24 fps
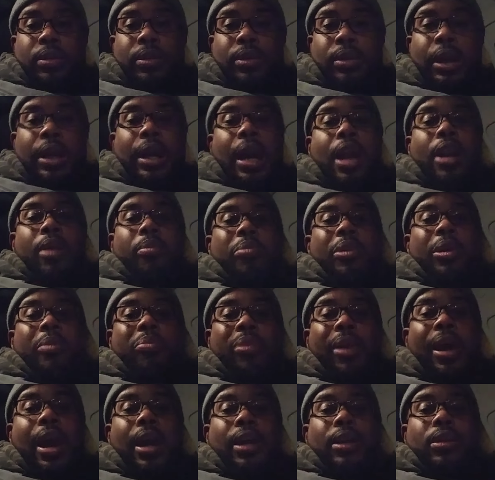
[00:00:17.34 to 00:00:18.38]
They got to be
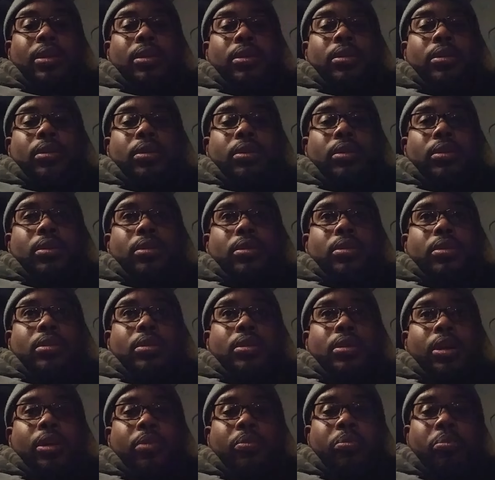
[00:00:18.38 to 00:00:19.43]
black
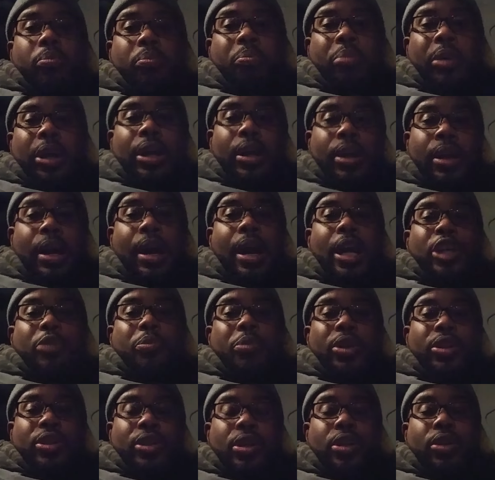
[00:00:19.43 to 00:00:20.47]
to be in the
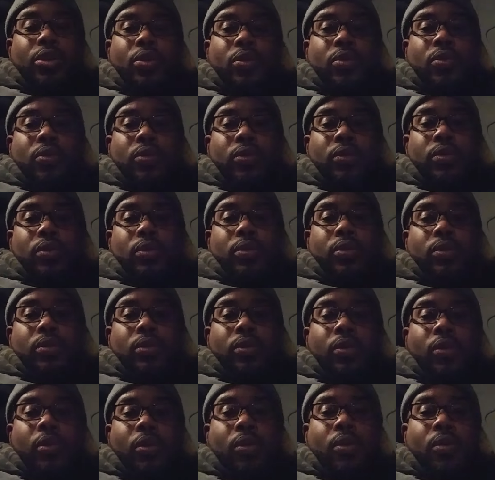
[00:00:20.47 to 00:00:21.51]
HBCU?
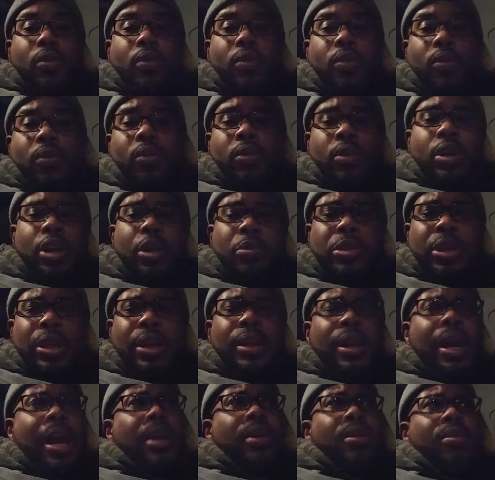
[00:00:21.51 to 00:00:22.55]
Or, you know what I'm
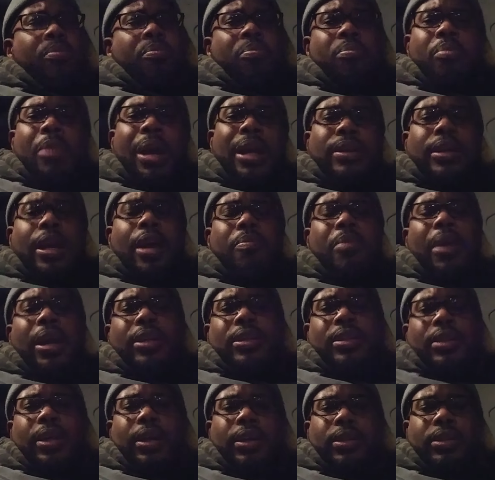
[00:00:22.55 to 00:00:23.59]
saying? Like, make that make
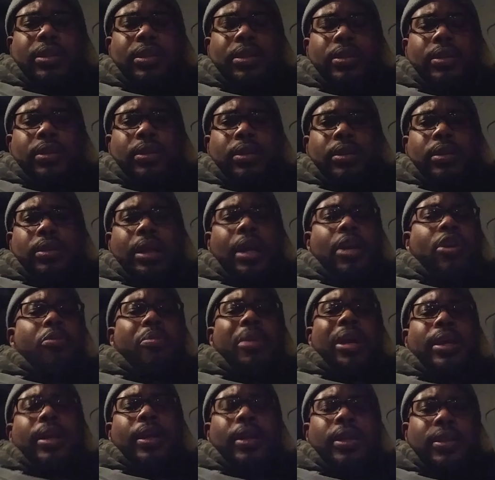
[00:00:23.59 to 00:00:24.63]
sense. That don't
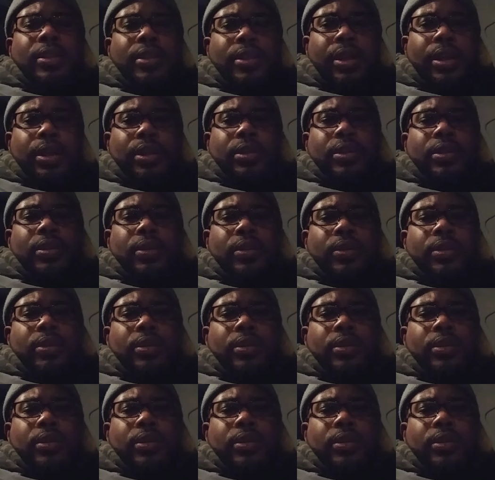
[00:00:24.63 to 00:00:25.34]
make any sense.